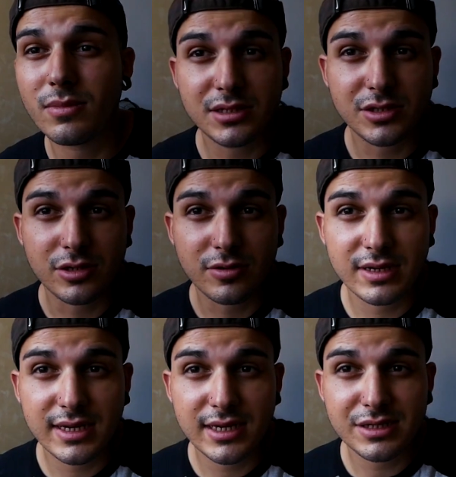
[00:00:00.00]
Sorry
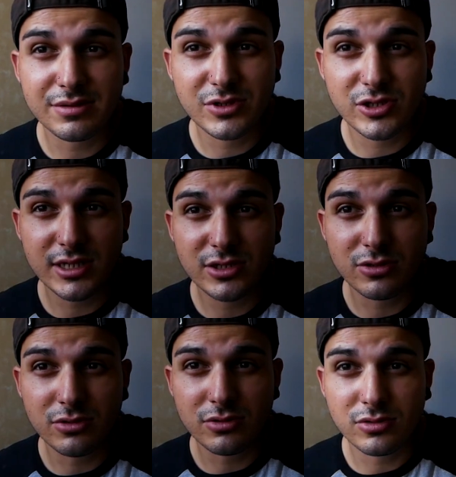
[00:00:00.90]
guys, I'm trying
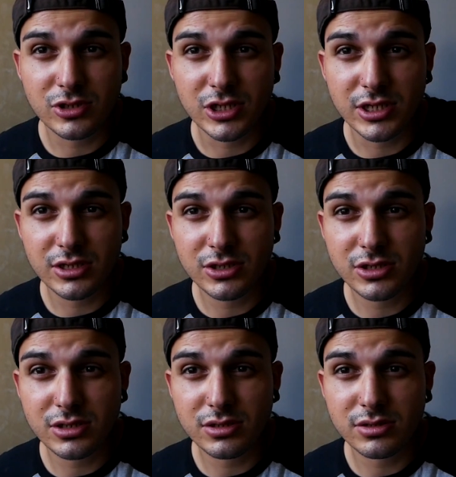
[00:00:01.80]
to
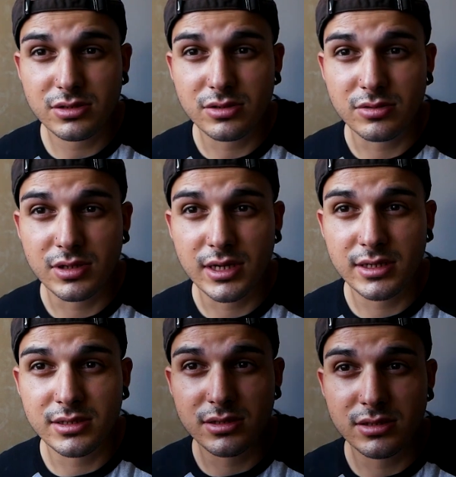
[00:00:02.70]
change,
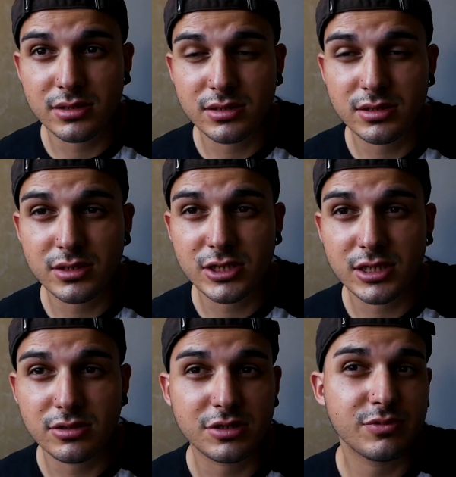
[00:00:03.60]
okay, the
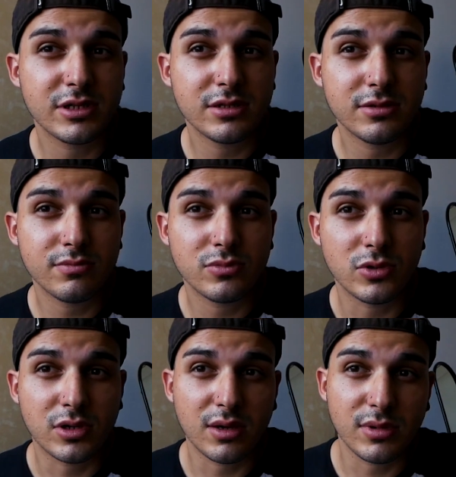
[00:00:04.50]
shutter speed.
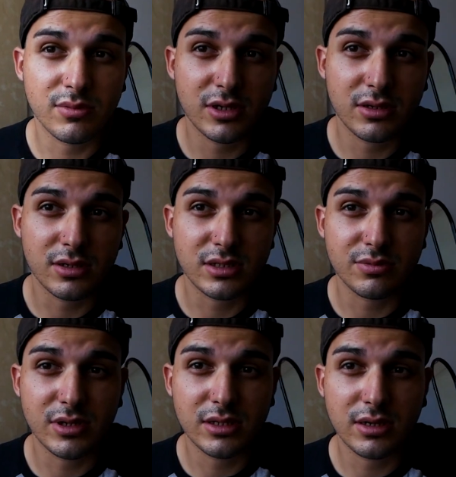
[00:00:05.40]
Okay, maybe it's
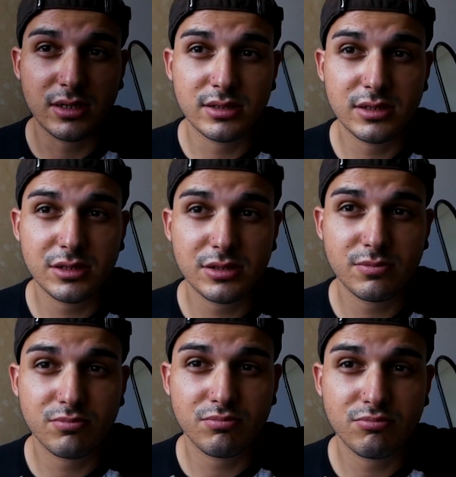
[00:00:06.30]
better like this.
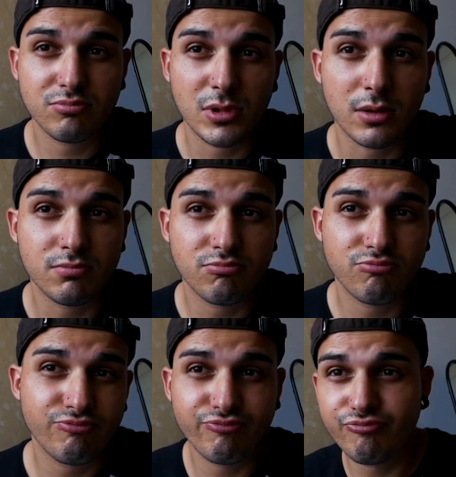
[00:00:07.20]
Yeah,
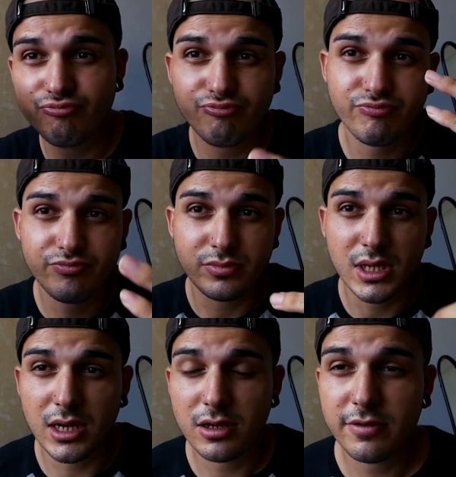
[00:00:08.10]

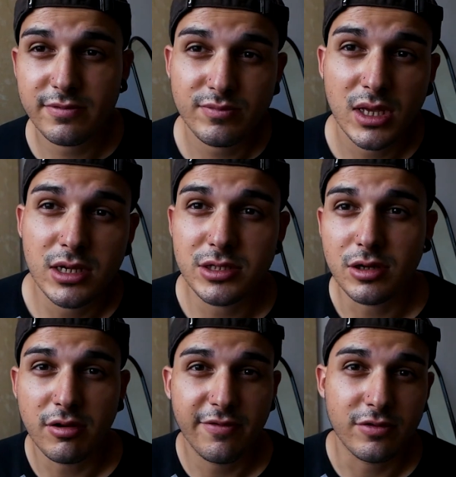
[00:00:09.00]
kind of.
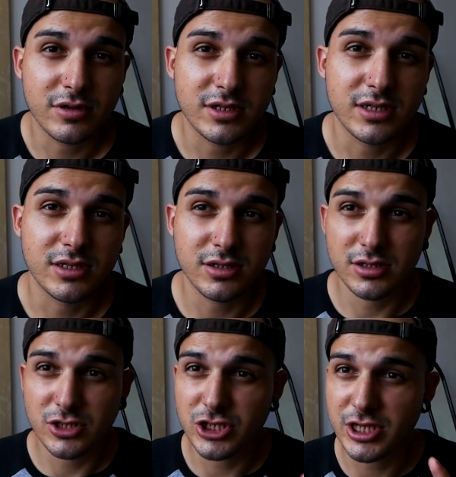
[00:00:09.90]
Sorry for the
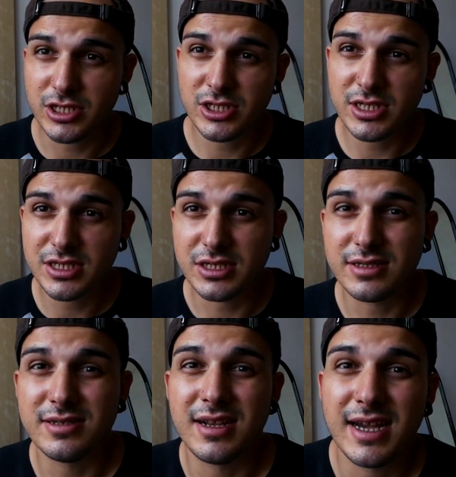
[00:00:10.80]
changes
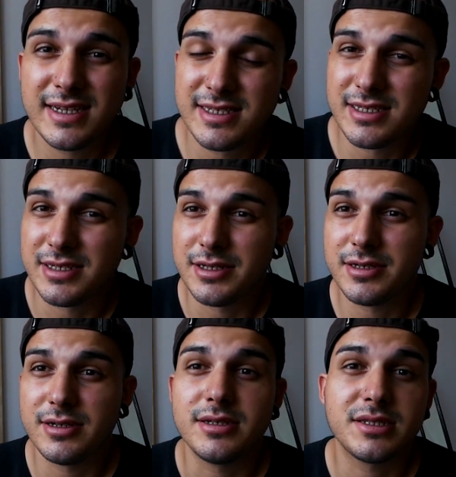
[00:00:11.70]
in the lighting
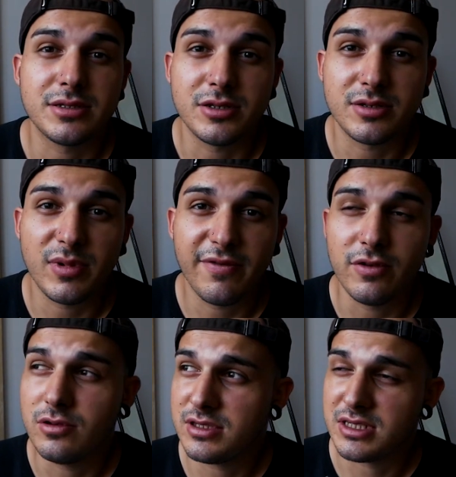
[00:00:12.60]
here, it's not my
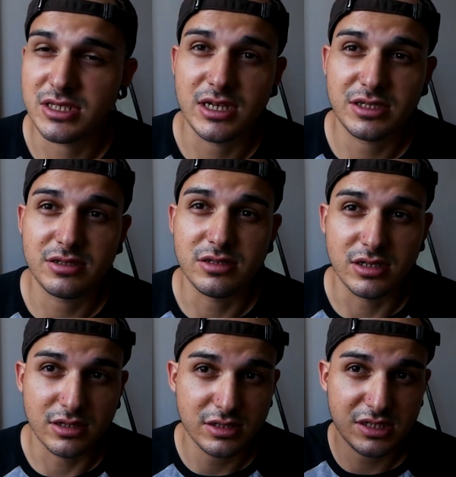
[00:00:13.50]
fault, it's just
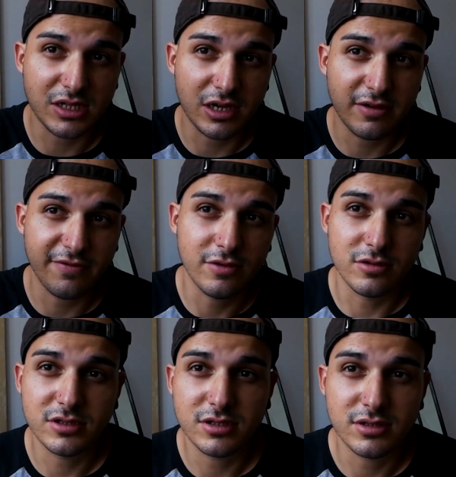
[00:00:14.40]
the sun
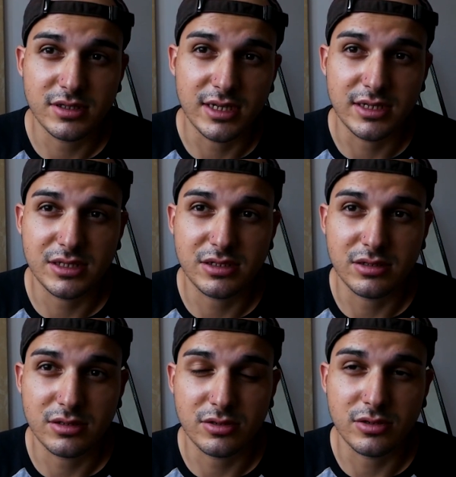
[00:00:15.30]
fault that it's
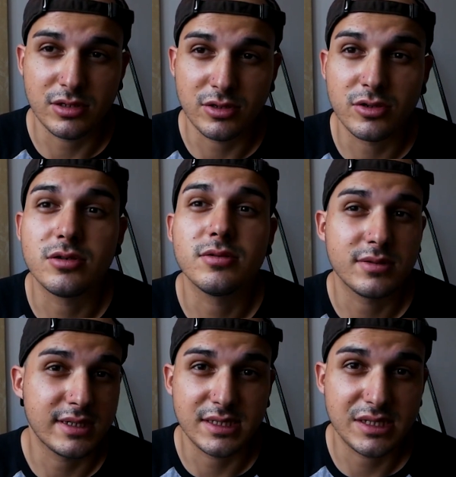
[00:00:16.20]
going,
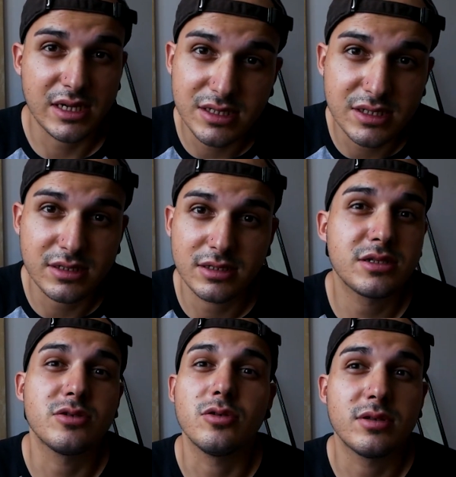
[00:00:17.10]
it's sunset,
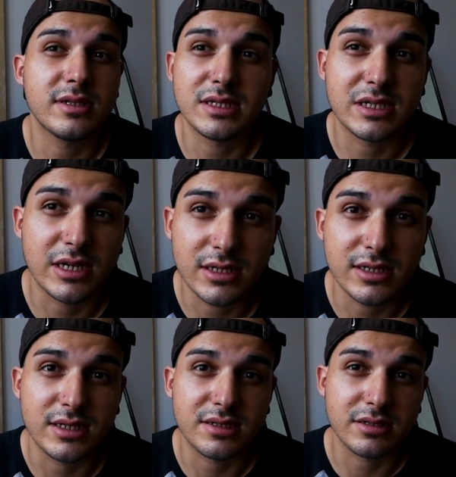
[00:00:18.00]
so the sun
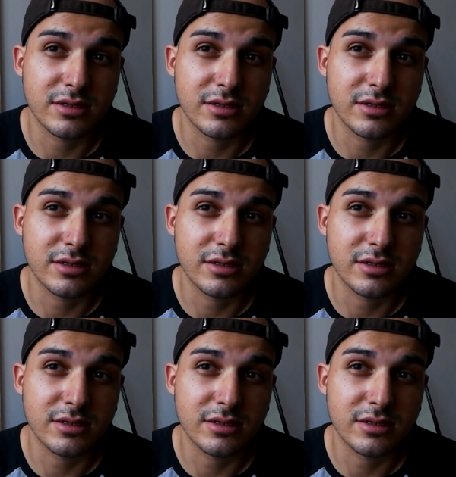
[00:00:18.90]
is